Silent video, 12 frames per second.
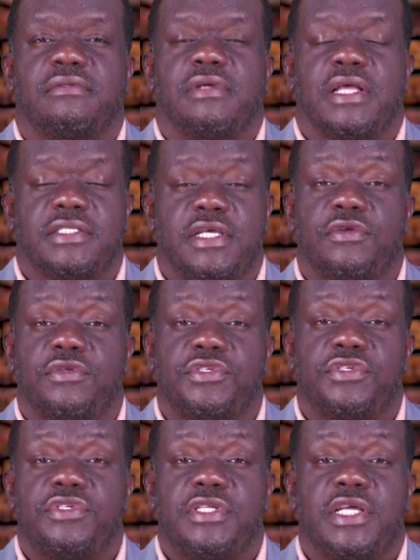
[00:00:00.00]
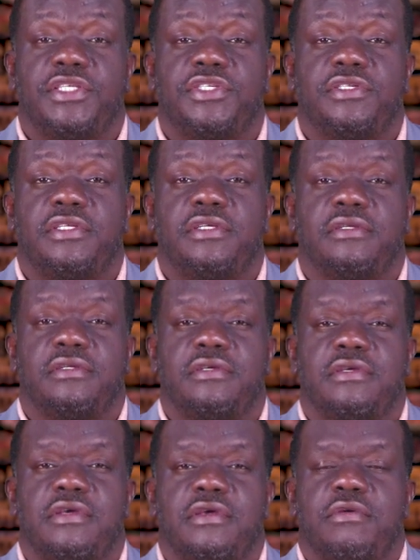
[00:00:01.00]
as they continued their journey.
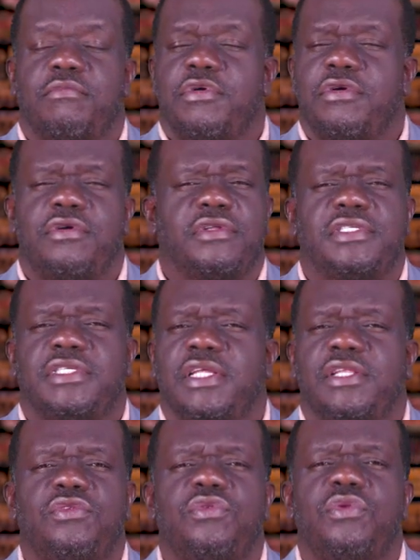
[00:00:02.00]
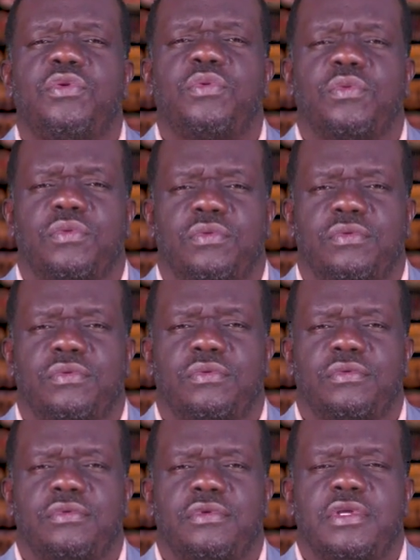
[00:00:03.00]
But God said, no,
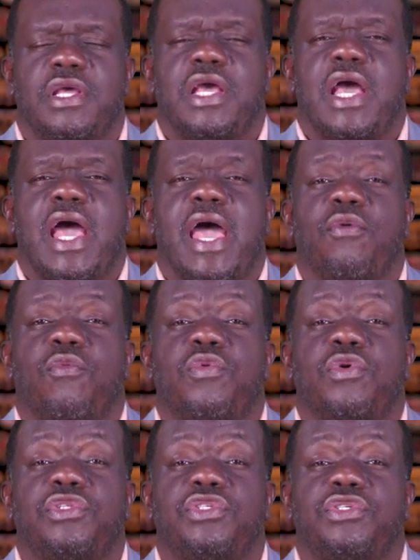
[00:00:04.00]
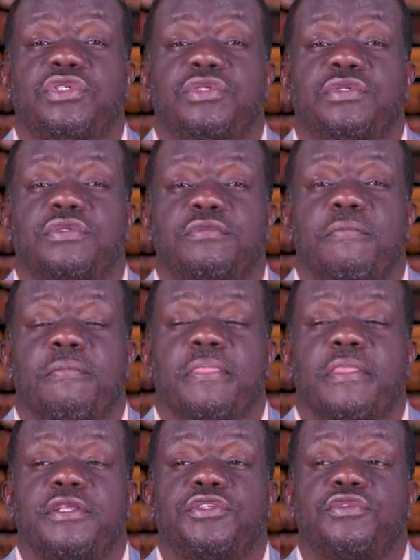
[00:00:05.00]
I want you
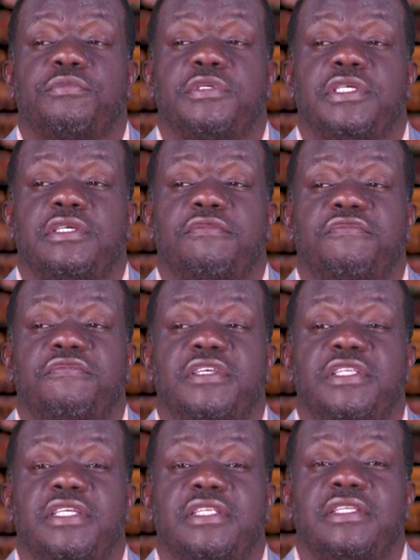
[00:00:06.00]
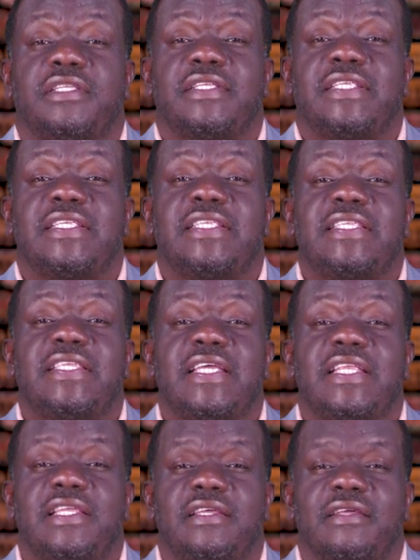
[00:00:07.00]
to be feeding
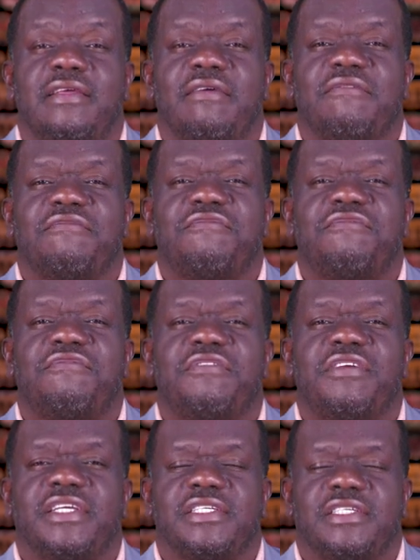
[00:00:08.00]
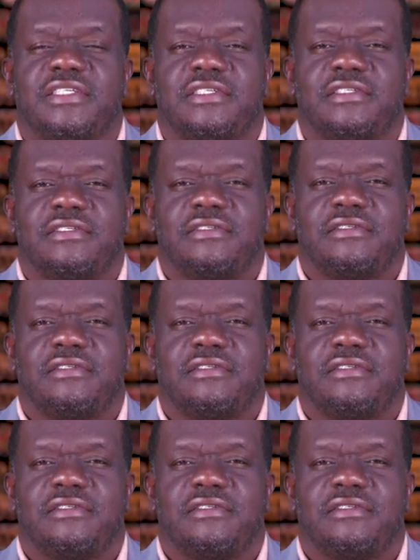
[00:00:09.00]
daily, fresh.